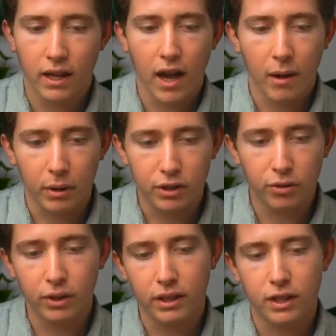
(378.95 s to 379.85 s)
And by
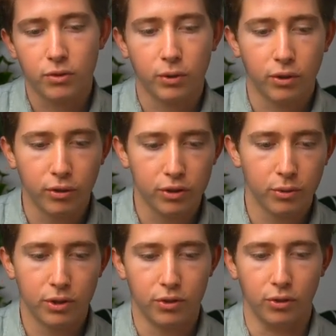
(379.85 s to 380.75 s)
doing this, we also
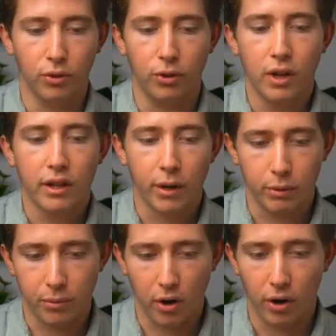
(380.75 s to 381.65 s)
ensure that we
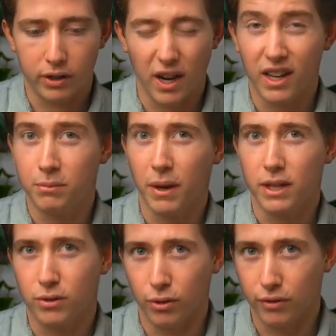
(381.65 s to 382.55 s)
prioritize
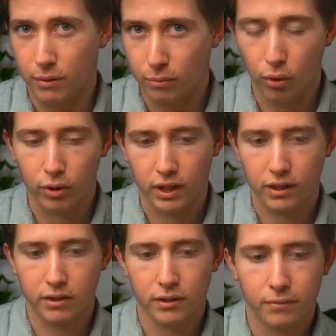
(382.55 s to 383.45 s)
based off importance.